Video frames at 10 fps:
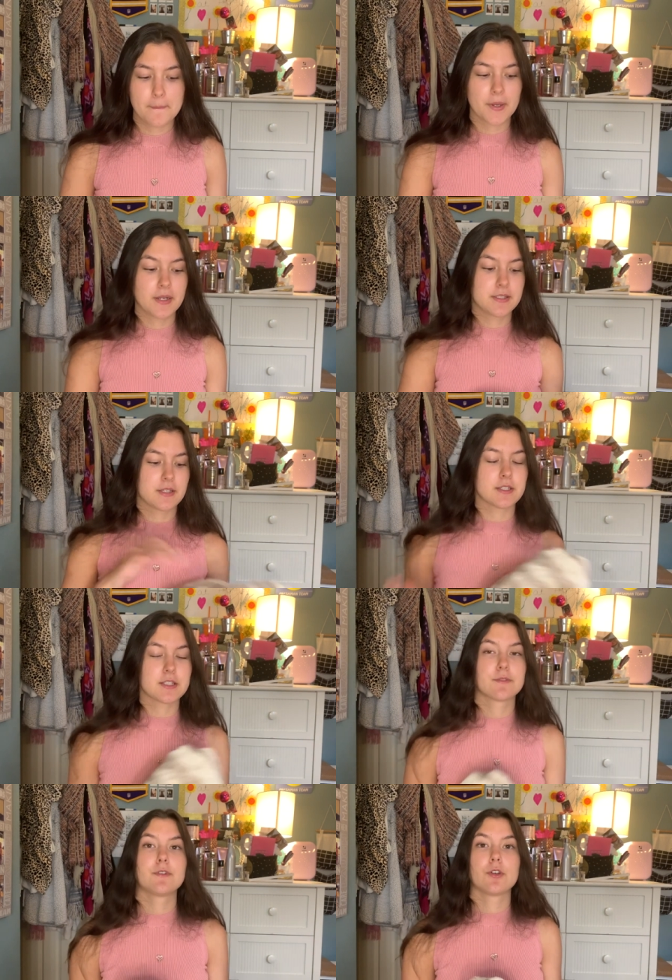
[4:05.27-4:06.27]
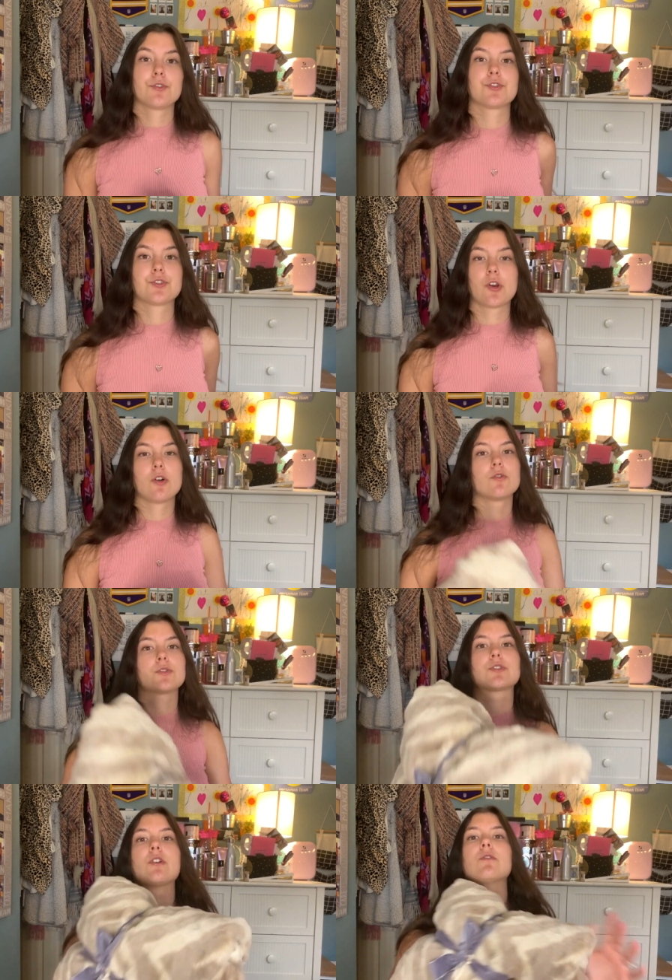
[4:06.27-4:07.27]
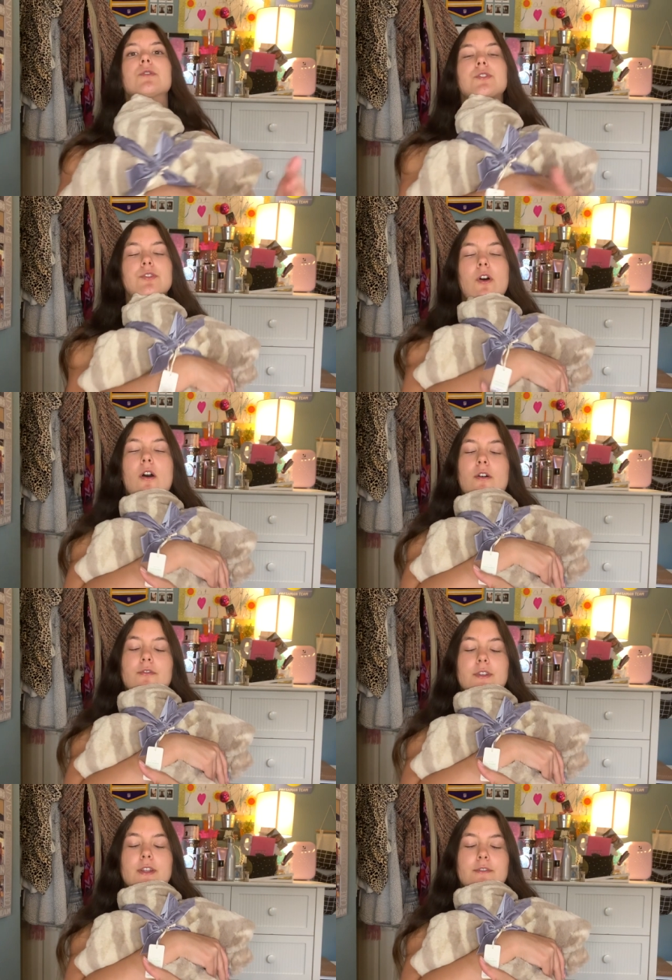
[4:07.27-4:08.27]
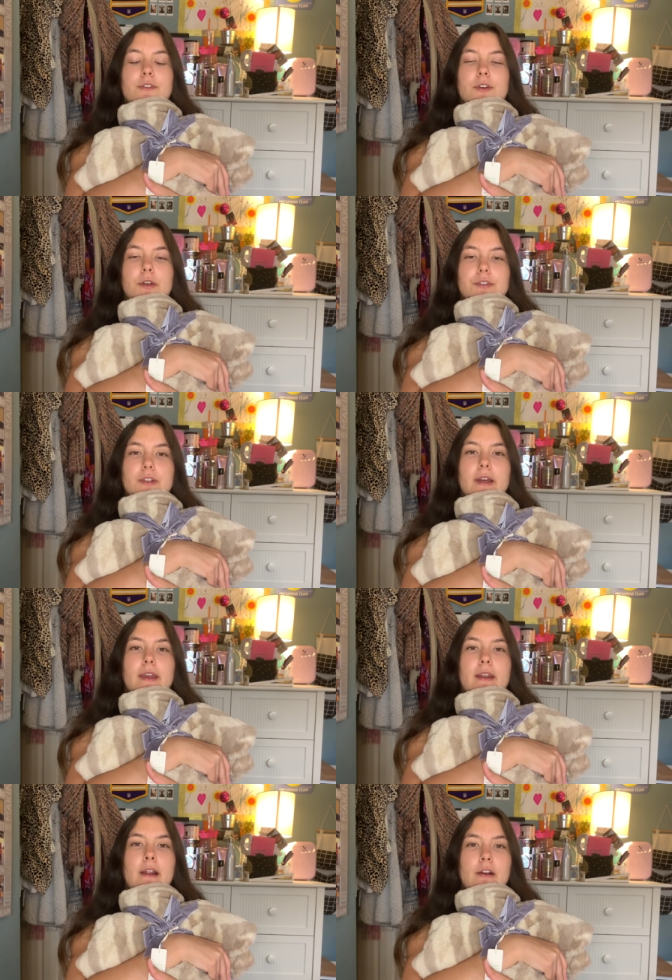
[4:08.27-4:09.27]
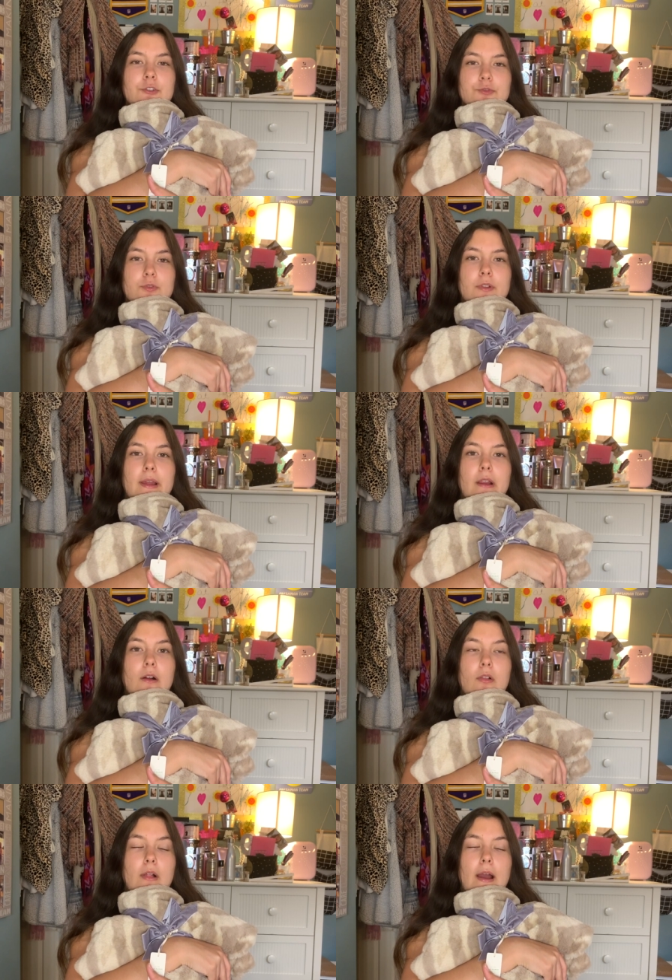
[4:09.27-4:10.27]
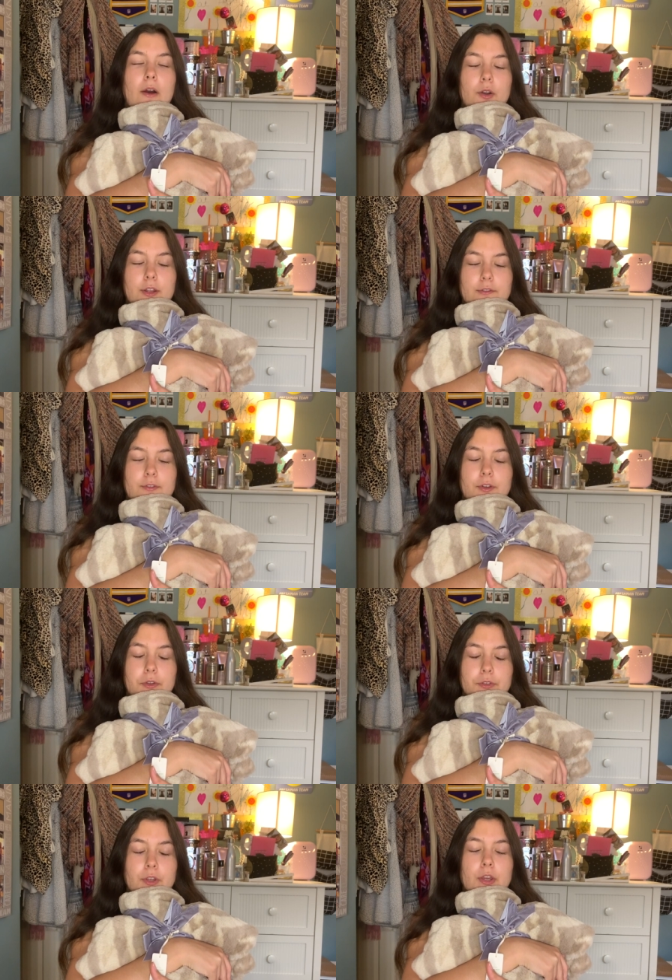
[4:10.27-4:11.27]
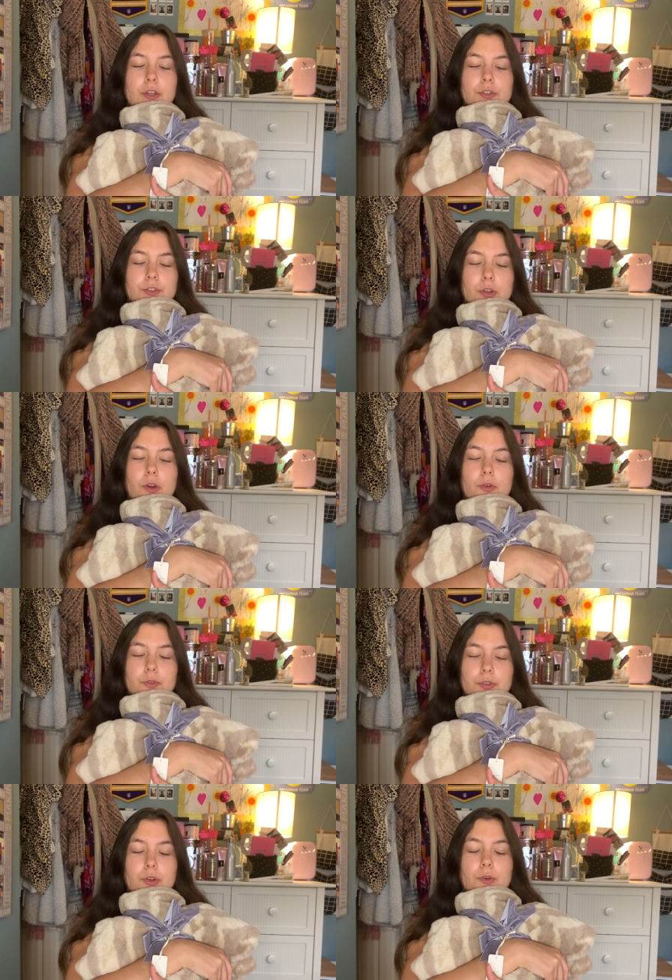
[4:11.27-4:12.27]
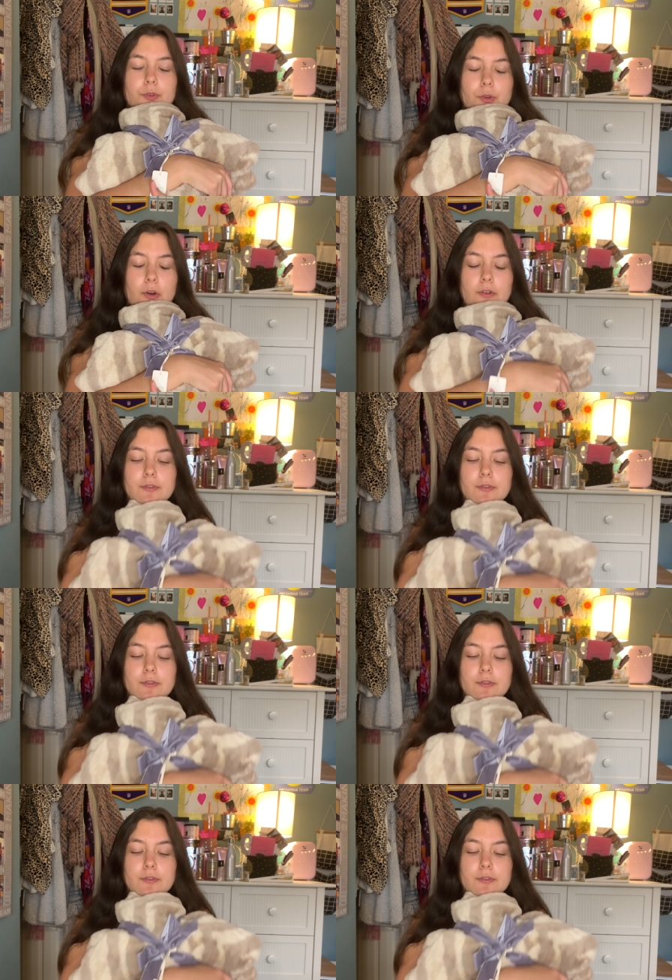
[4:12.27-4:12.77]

but it does feel so so soft it feels like an actual like cloud it feels so so soft